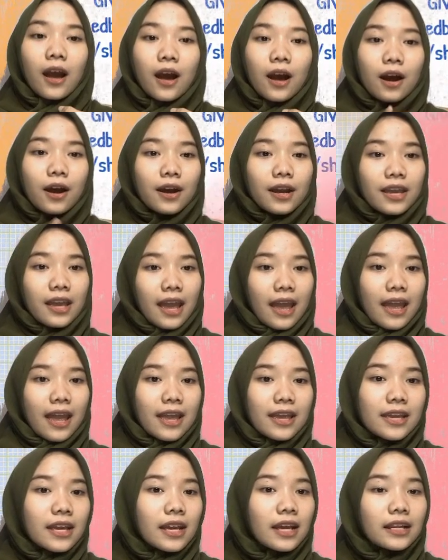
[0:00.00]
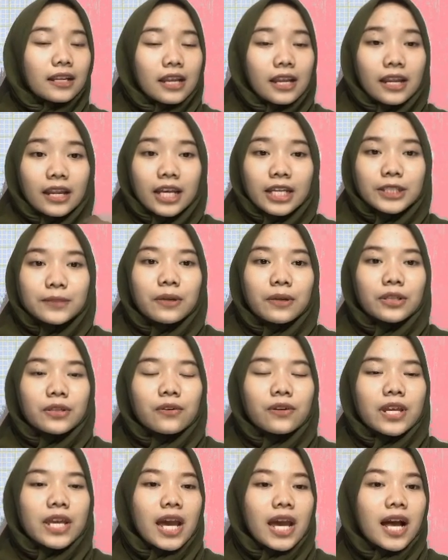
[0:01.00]
Okay, the next
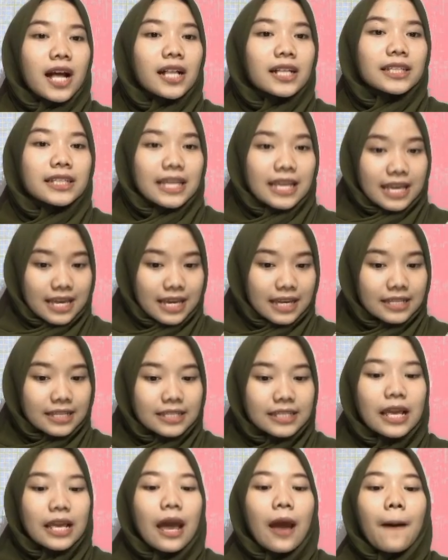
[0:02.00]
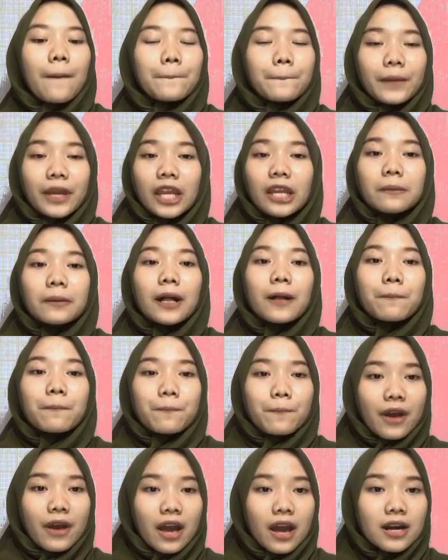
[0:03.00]
material is minimal
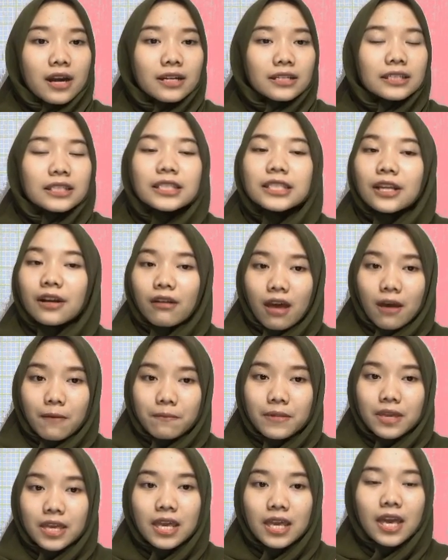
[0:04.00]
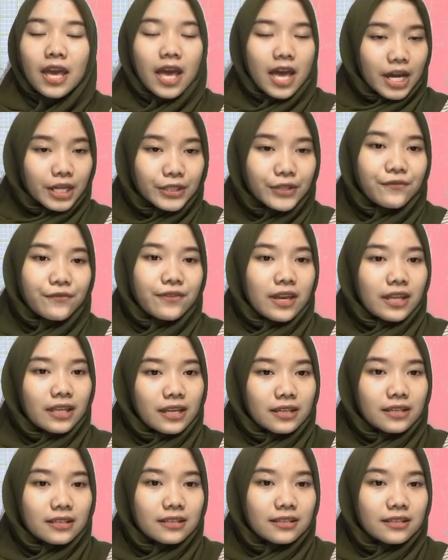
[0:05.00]
pairs therapy
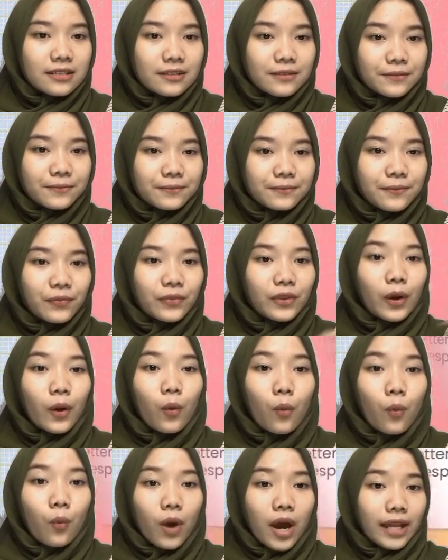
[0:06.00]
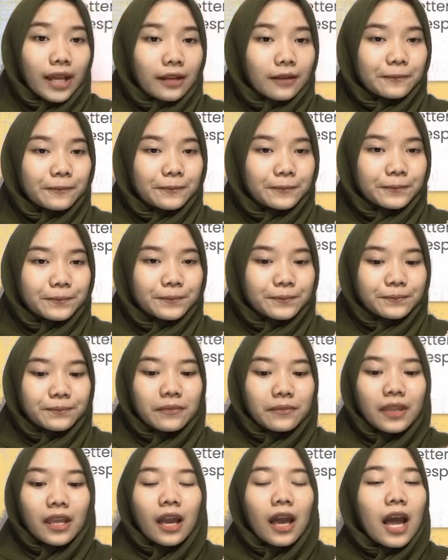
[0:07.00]
activities. 1.
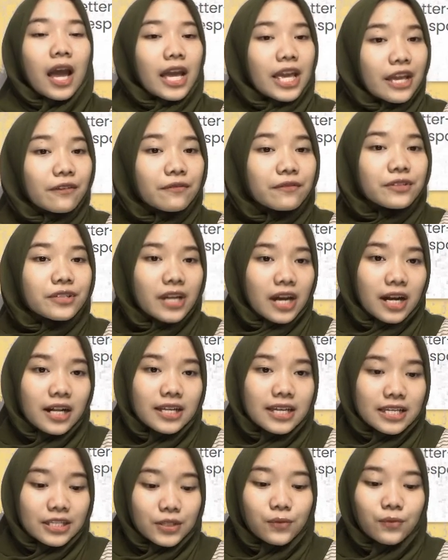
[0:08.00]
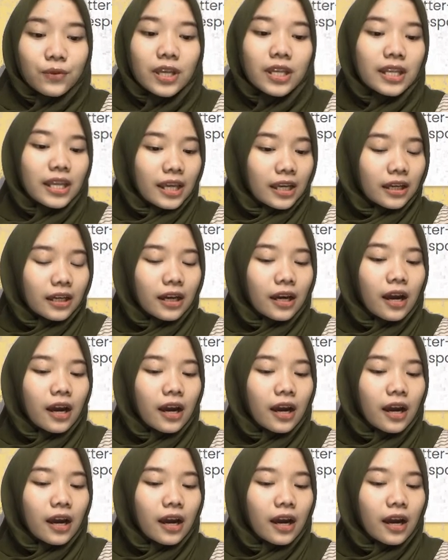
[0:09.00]
If child is reading